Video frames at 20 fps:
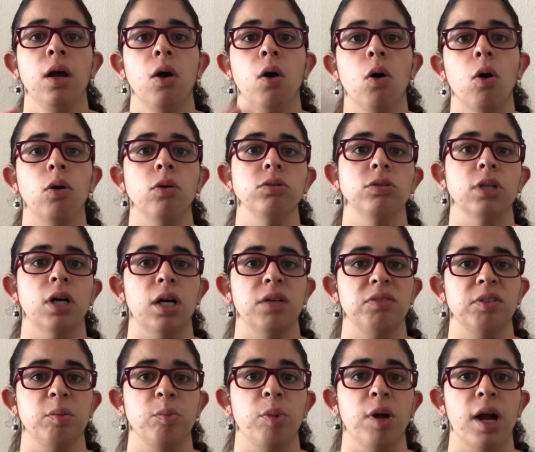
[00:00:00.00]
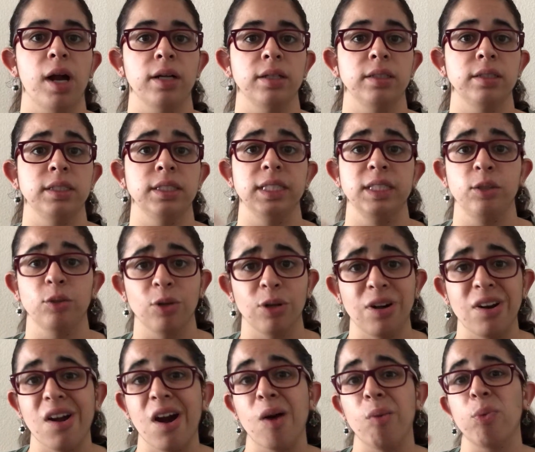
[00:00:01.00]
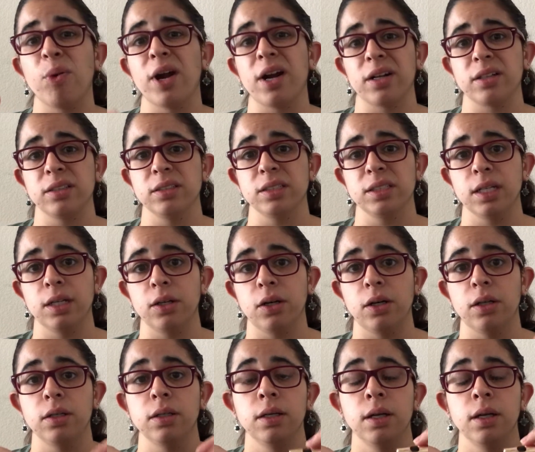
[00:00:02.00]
hold off from practicing or not practice at all.